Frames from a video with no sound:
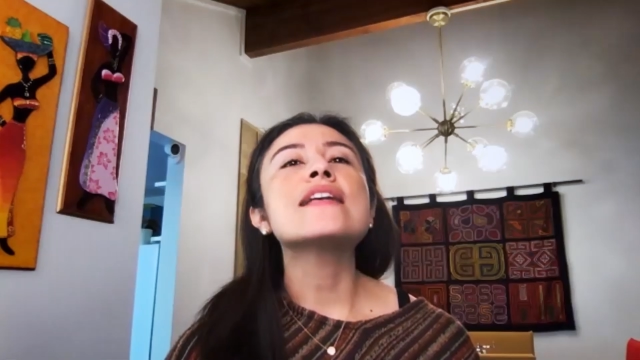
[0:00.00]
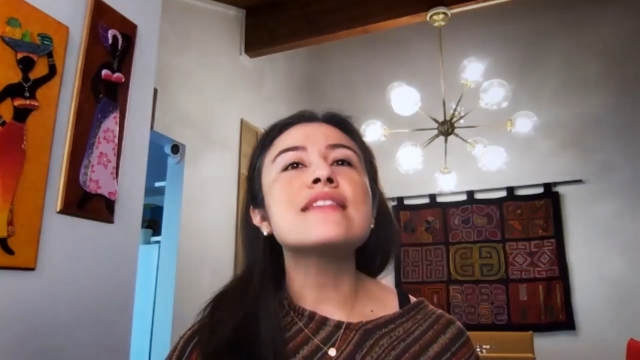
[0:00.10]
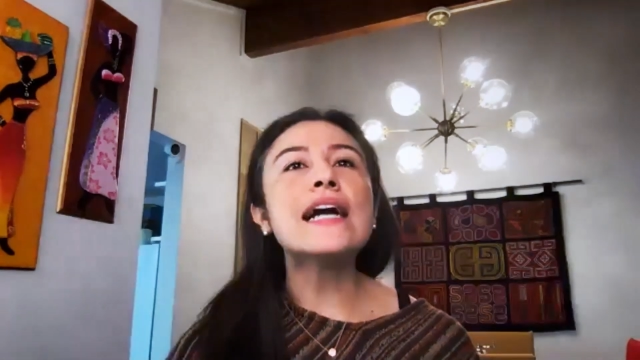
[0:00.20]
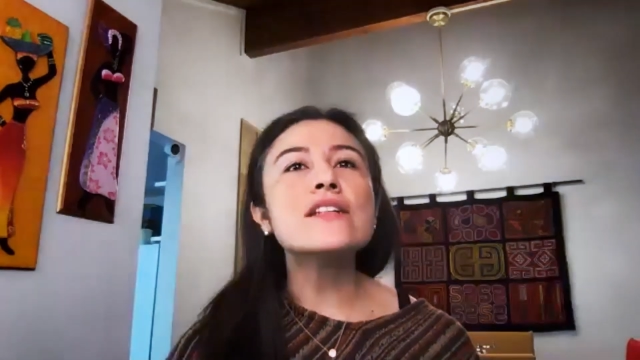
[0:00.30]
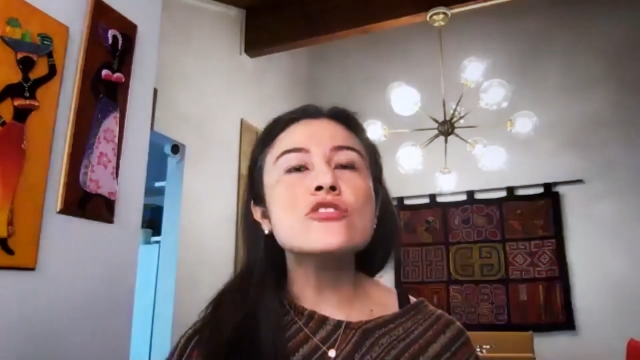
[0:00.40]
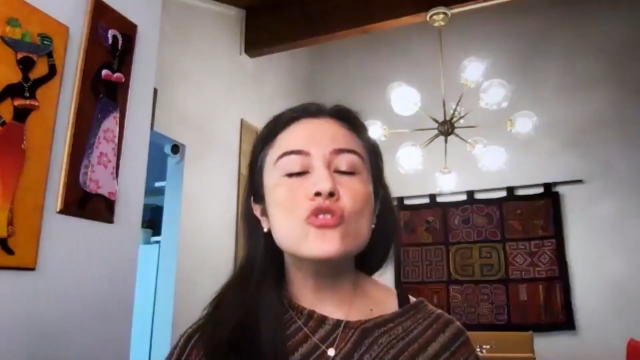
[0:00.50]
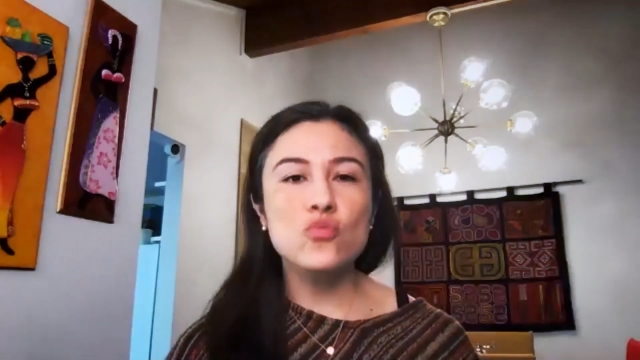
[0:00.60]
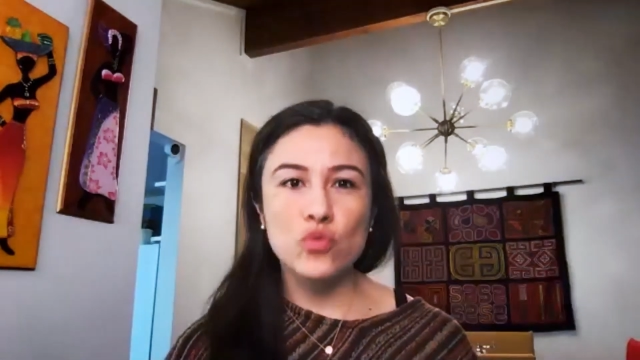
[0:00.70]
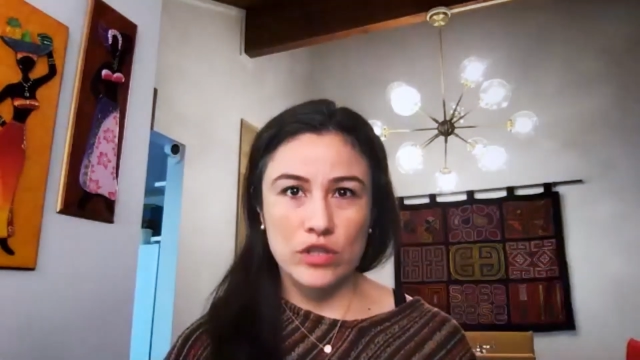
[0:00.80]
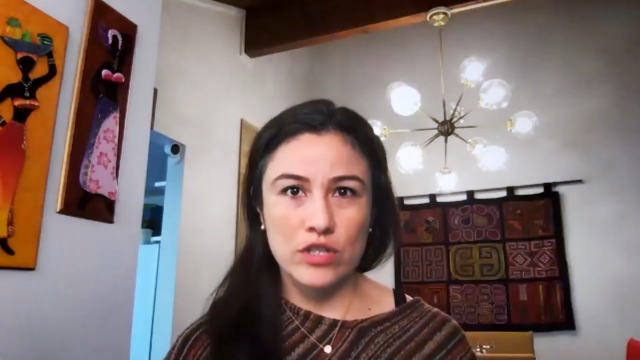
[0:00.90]
Science
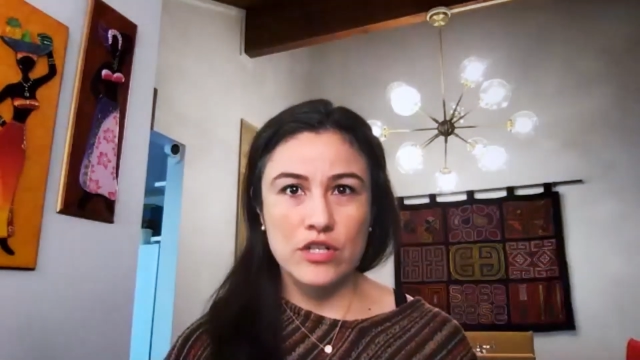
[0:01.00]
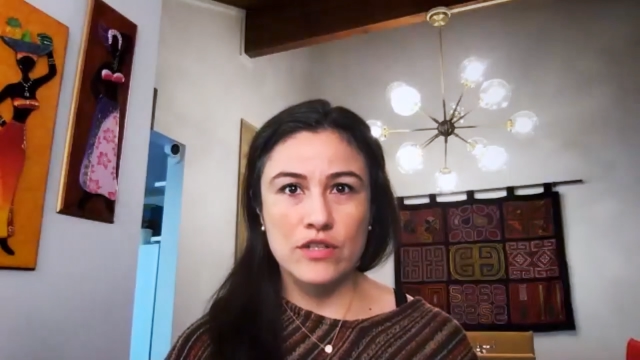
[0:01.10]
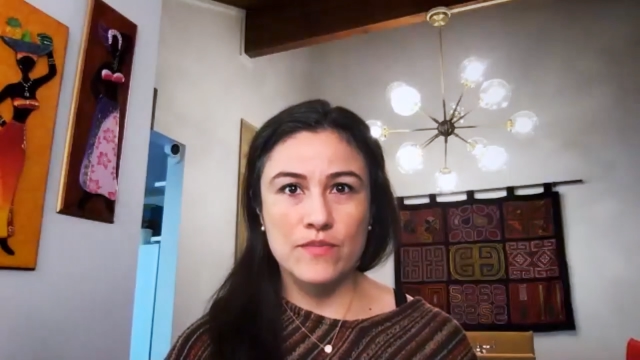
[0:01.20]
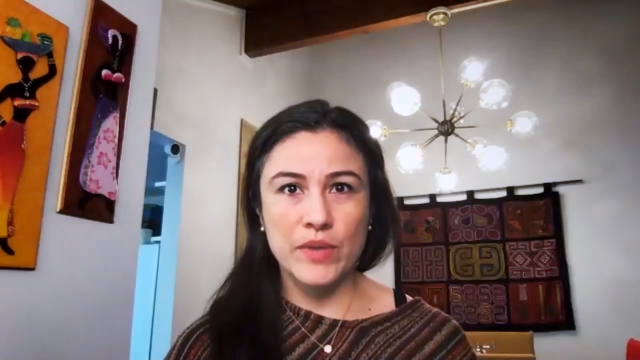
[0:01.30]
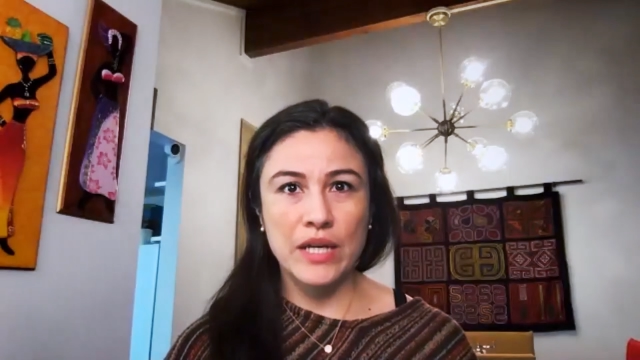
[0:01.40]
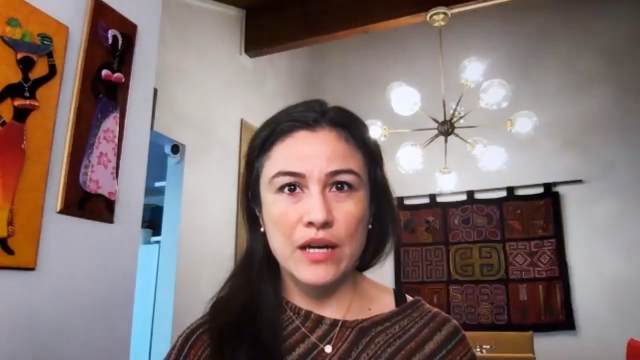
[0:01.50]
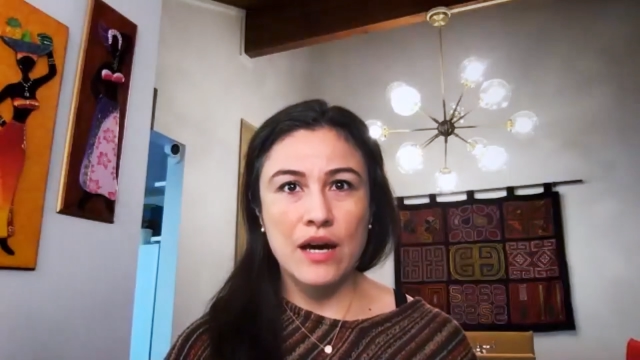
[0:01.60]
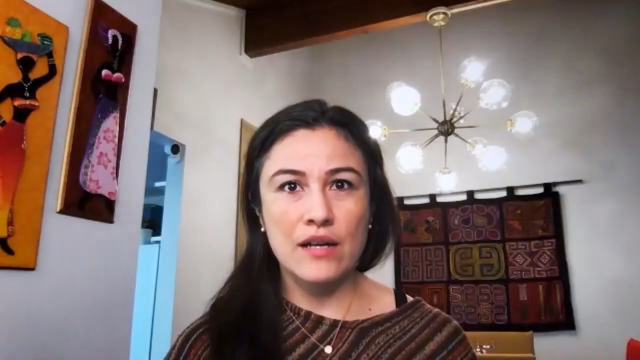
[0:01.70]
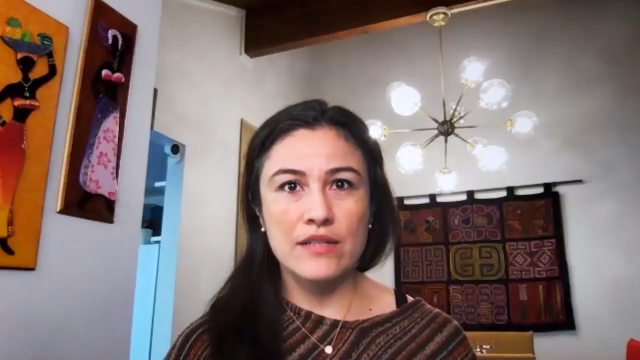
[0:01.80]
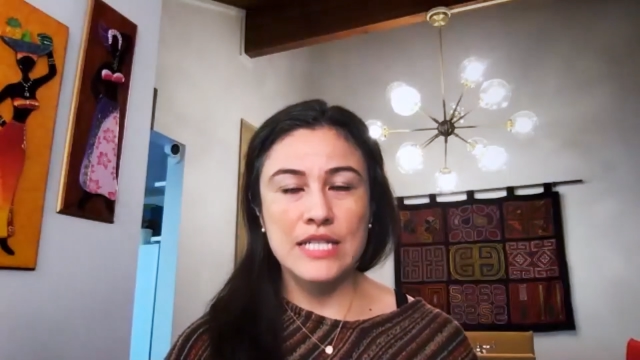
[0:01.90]
works
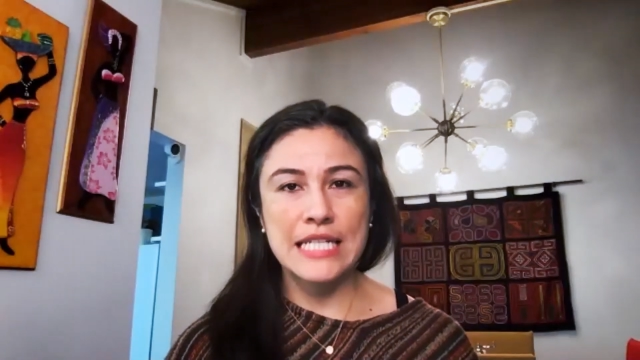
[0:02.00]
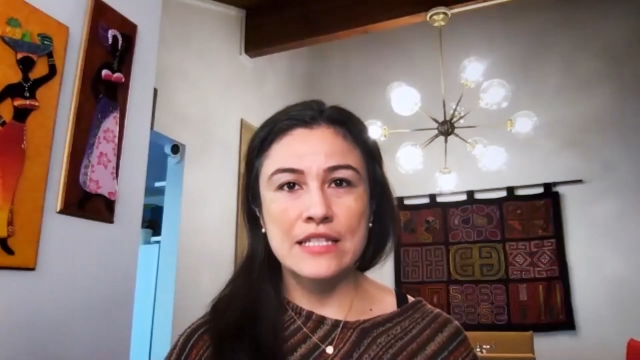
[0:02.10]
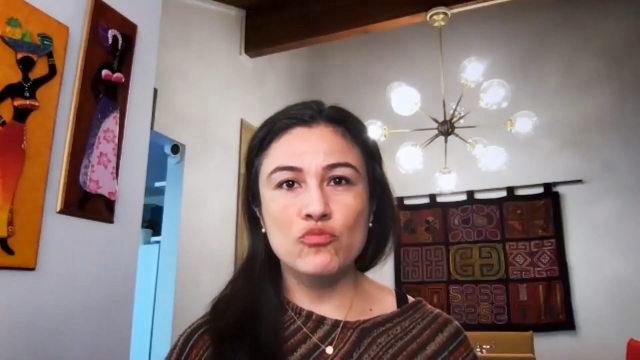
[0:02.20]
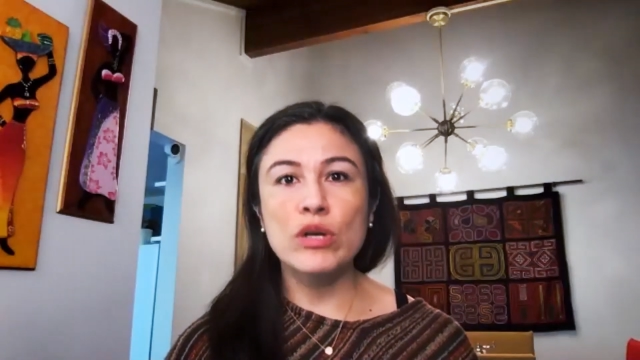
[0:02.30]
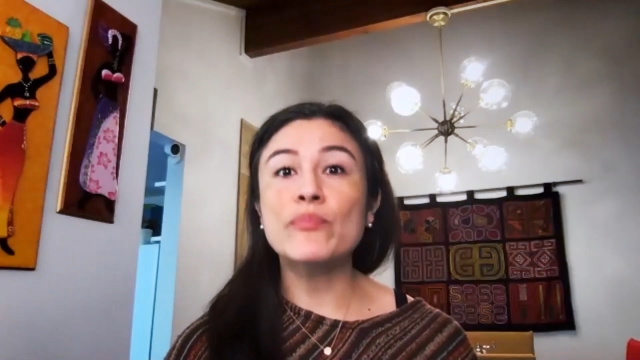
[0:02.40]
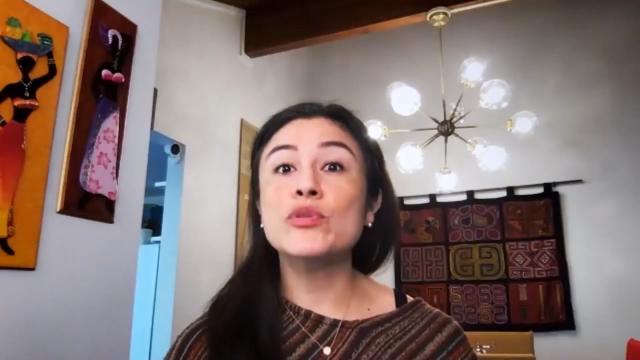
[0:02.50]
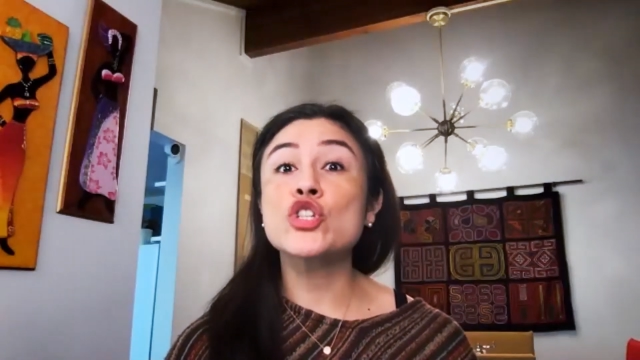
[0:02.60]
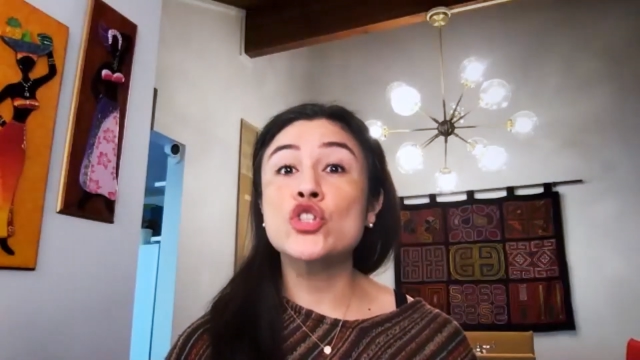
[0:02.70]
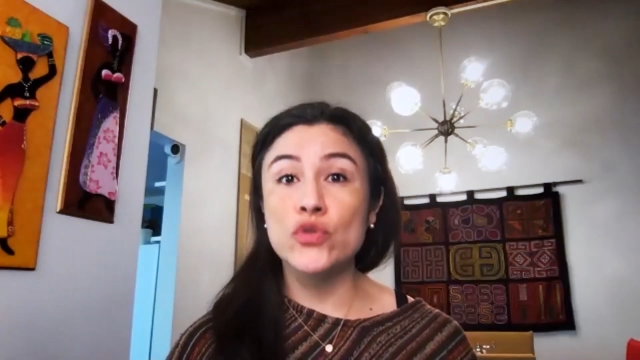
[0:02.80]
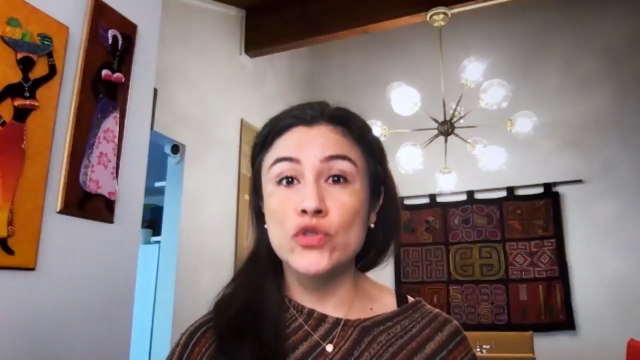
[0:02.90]
because it's
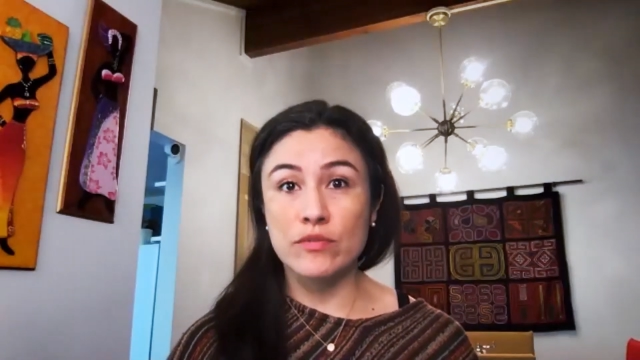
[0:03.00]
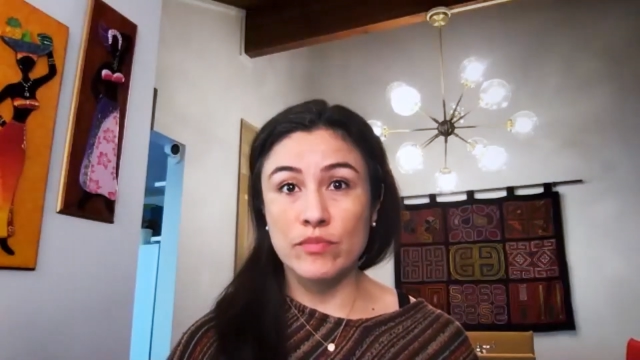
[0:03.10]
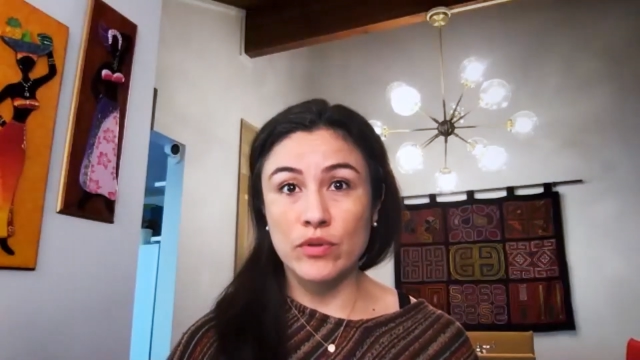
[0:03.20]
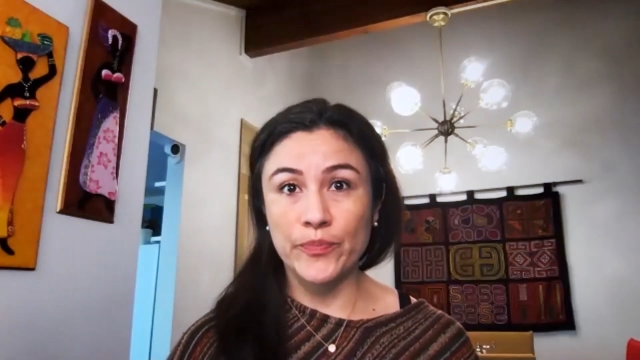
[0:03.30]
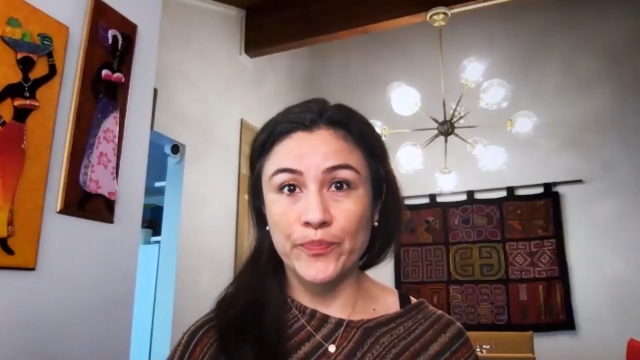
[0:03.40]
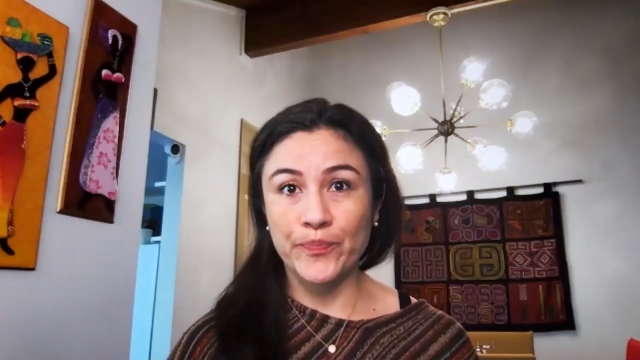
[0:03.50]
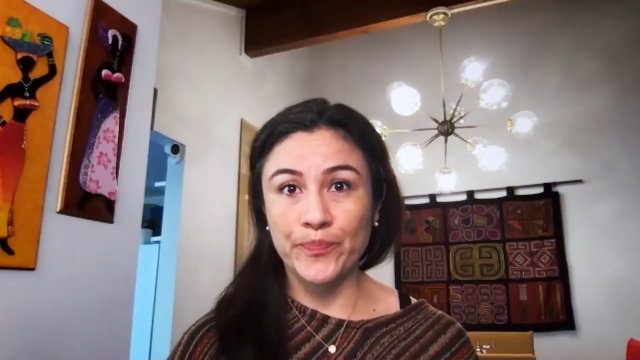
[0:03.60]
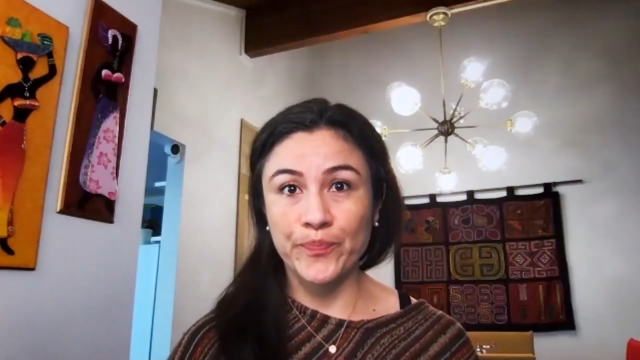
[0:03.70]
reproducible.